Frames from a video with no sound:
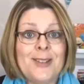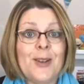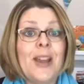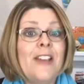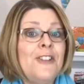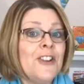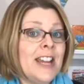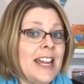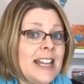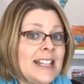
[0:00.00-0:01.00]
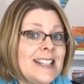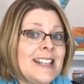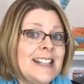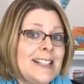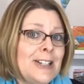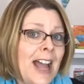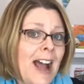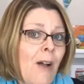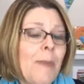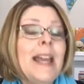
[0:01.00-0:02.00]
So if your kids need a little
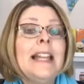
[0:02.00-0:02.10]
help